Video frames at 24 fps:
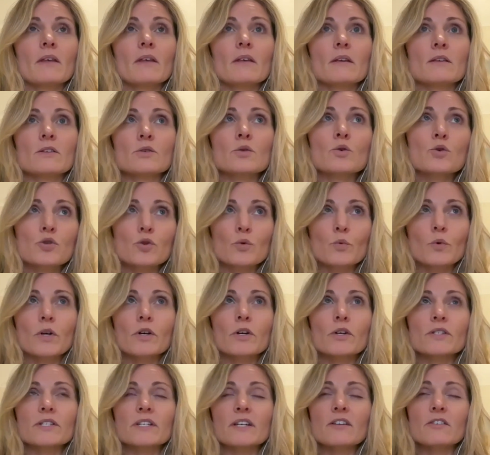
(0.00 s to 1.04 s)
social
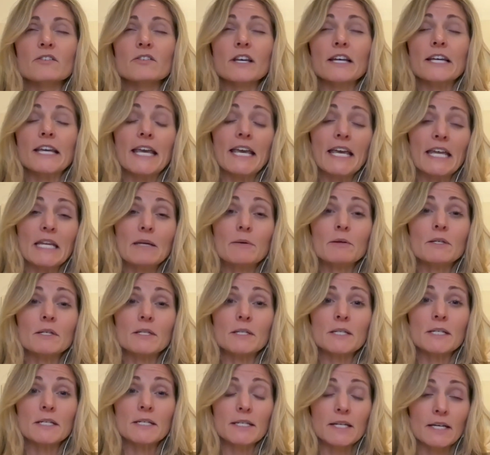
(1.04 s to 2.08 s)
workers, they're like 80
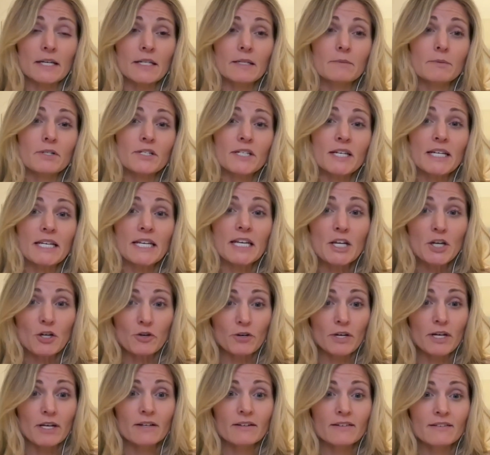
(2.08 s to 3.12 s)
to 90%
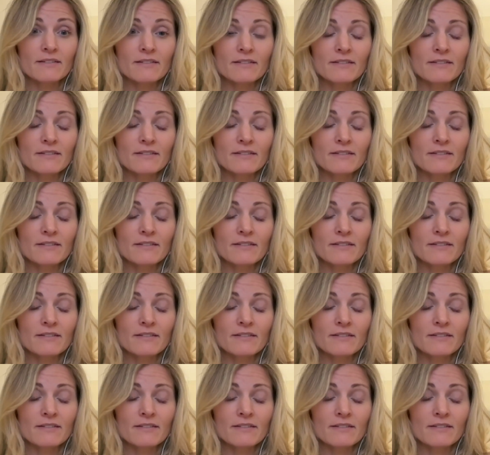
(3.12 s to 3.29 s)
hearing.